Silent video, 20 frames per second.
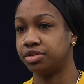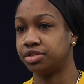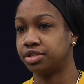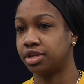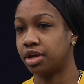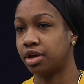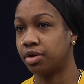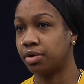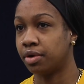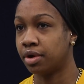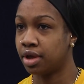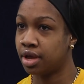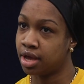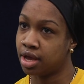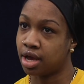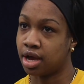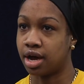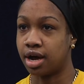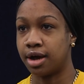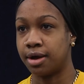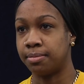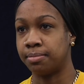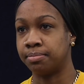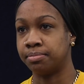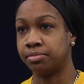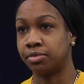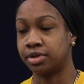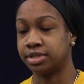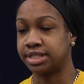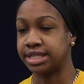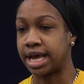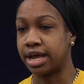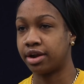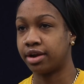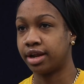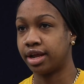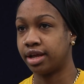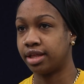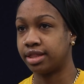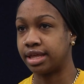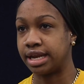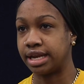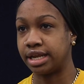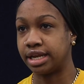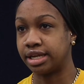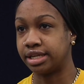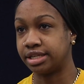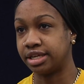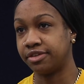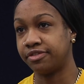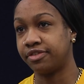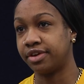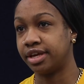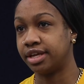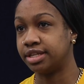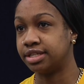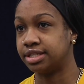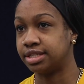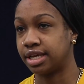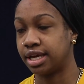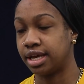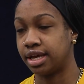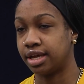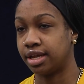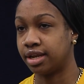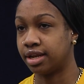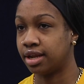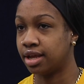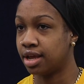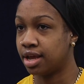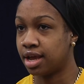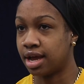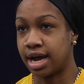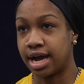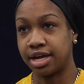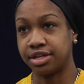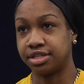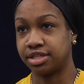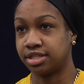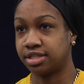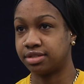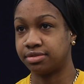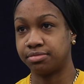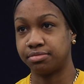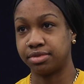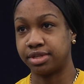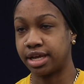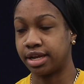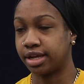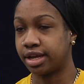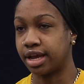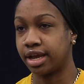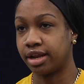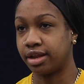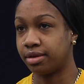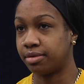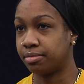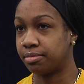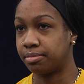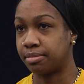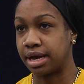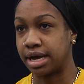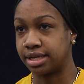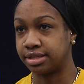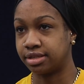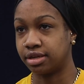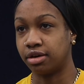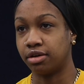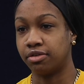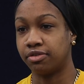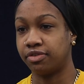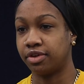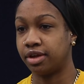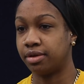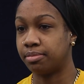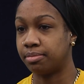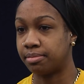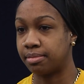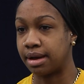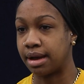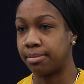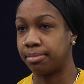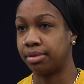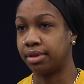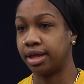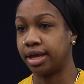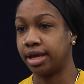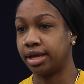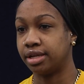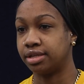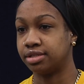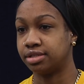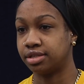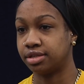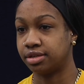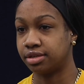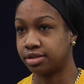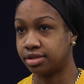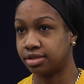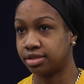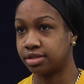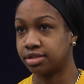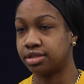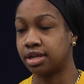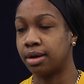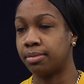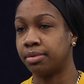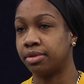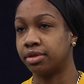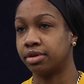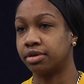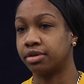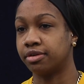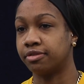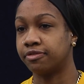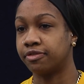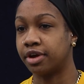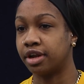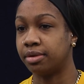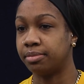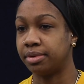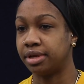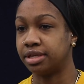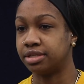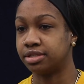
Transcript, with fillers: So um, on Saturday they needed defense, and I just dedicated myself and my play to stopping the girl in front of me.